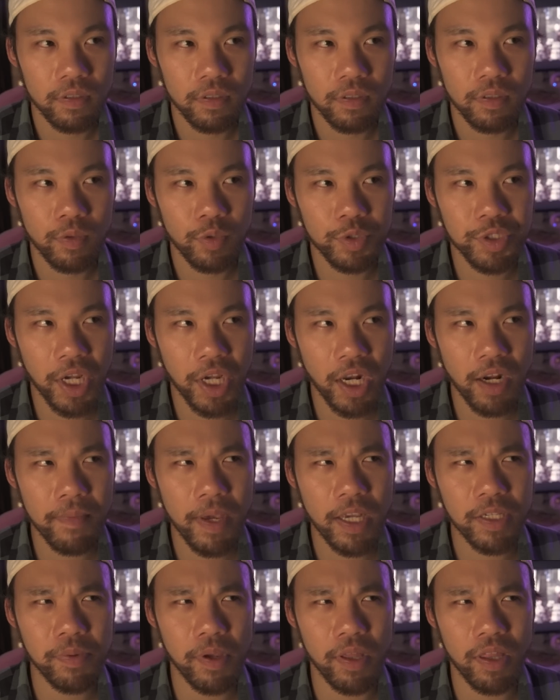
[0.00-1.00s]
Which kind of
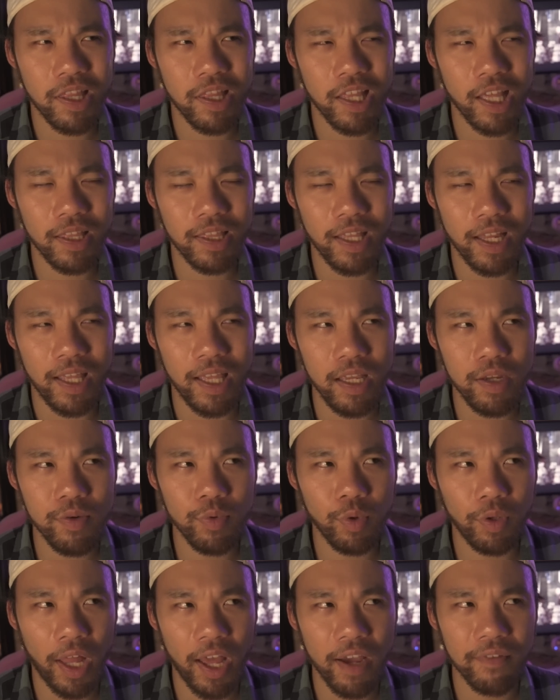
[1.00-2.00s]
makes me think that he
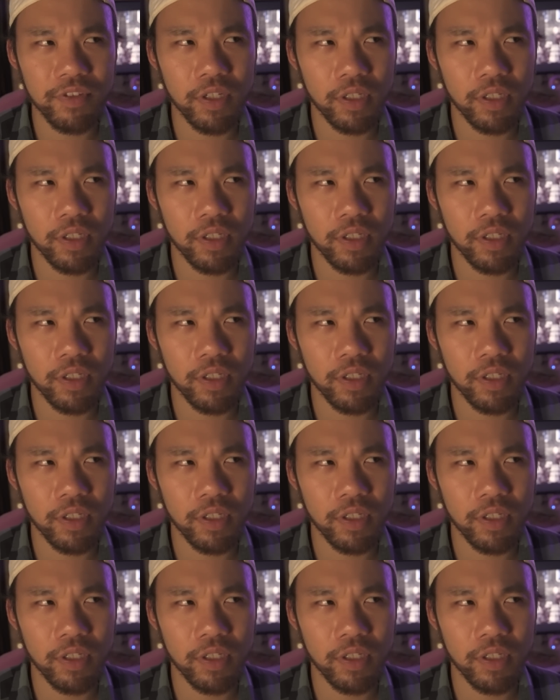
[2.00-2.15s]
will have